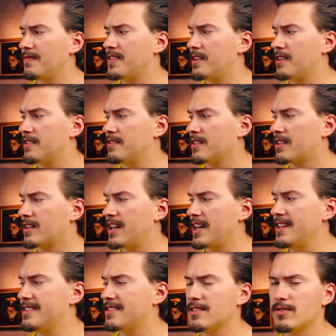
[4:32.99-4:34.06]
the
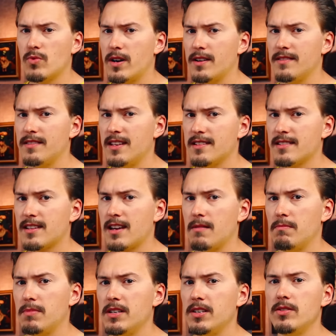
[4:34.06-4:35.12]
cases where this
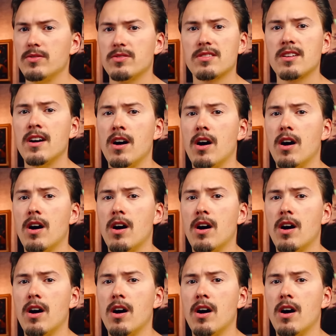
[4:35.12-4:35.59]
can be used